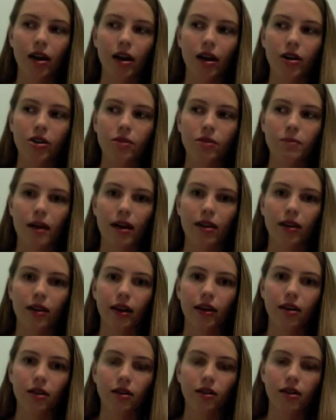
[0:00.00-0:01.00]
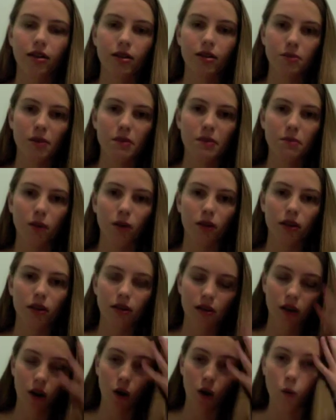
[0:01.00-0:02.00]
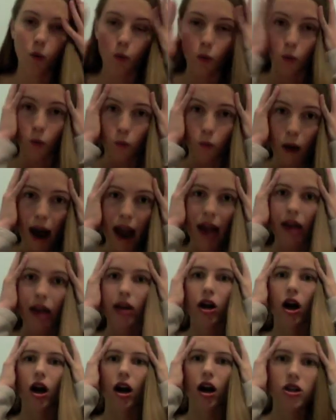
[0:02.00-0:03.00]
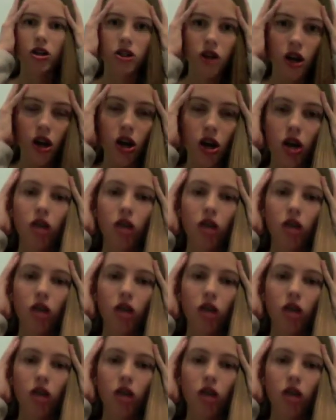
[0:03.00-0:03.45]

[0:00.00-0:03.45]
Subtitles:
I just met like these people. Like, oh my gosh!